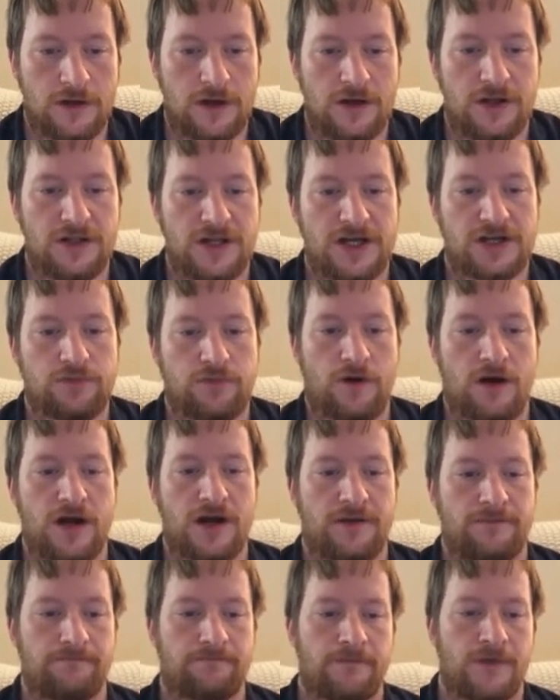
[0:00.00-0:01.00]
That's
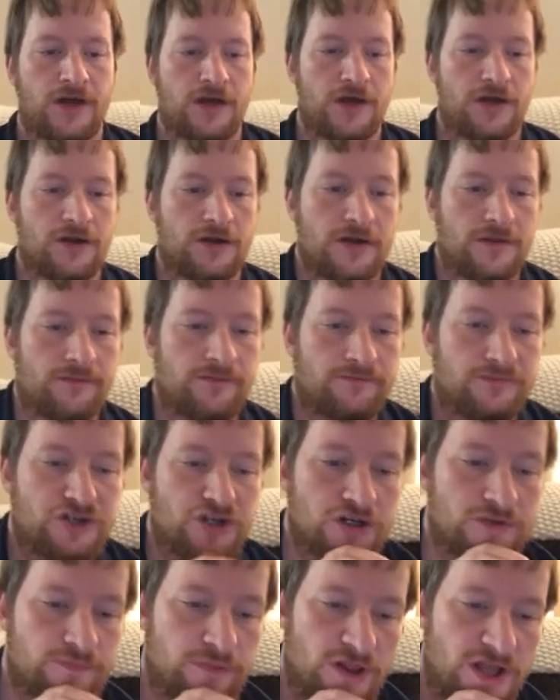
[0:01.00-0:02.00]
why
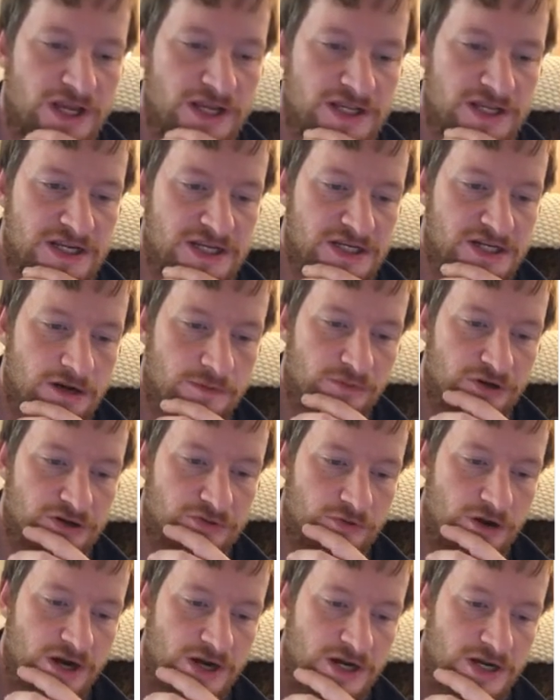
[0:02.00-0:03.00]
just playing these numbers
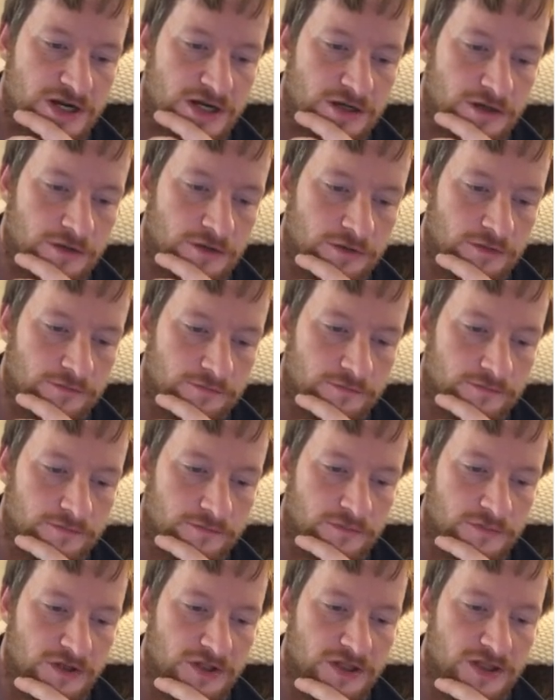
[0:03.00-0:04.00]
right here,
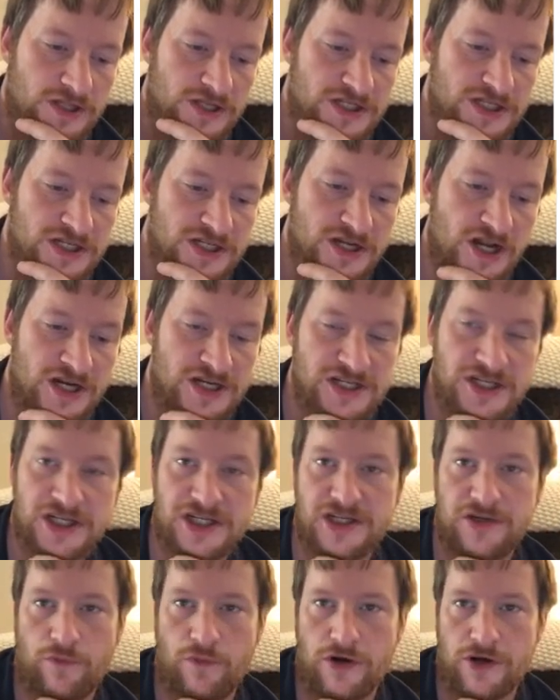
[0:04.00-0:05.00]
this is not
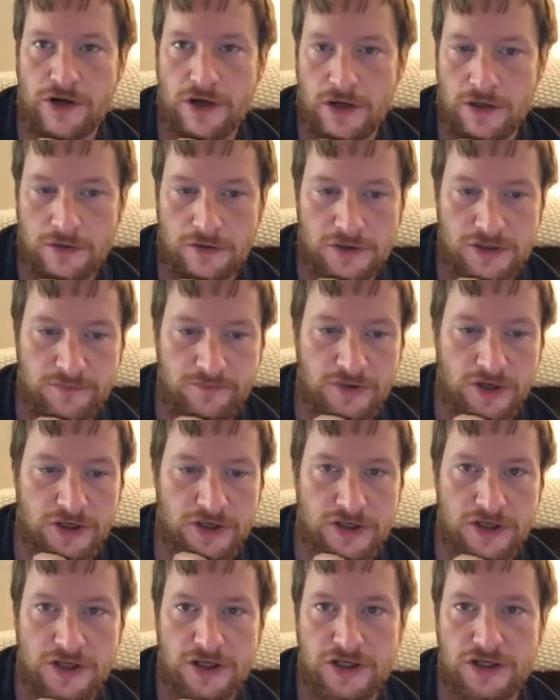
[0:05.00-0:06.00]
$61,
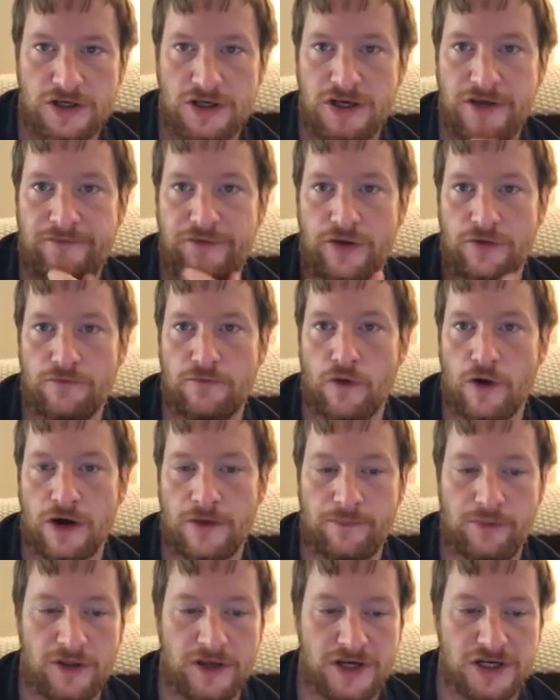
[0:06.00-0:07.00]
but if you want
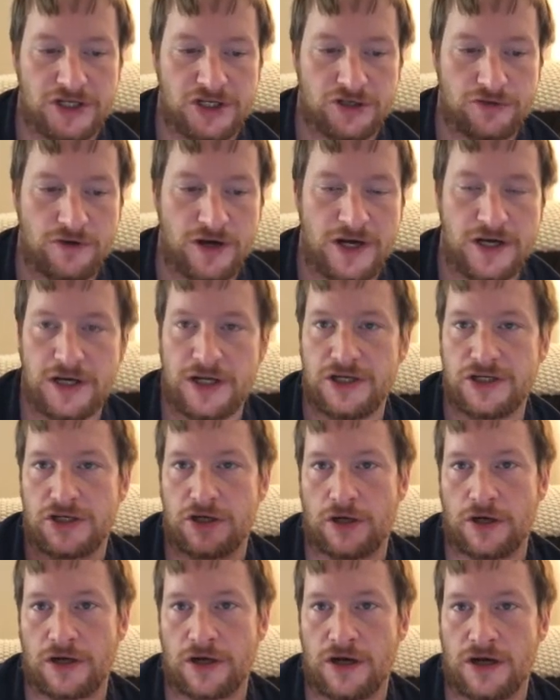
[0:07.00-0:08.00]
to play a straight, it's
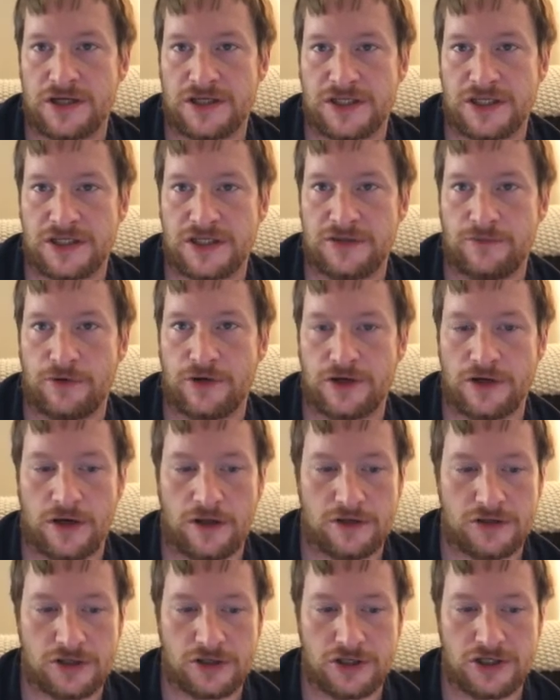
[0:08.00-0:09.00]
going to cost
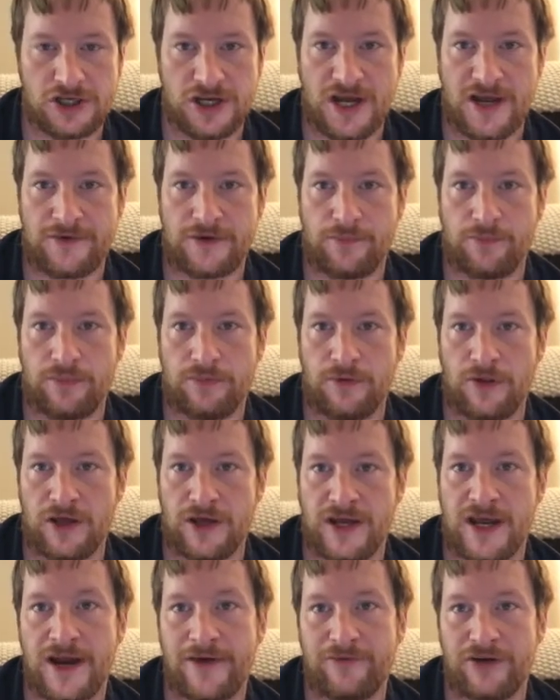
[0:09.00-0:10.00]
$61 because you have to
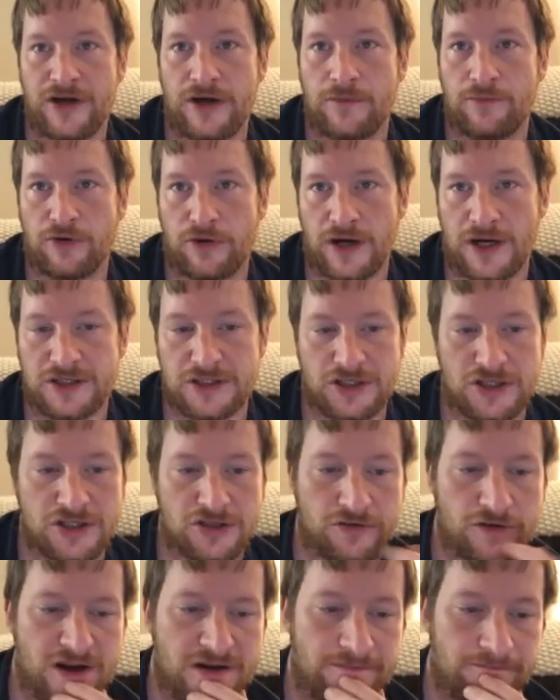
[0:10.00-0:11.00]
play every number as a straight.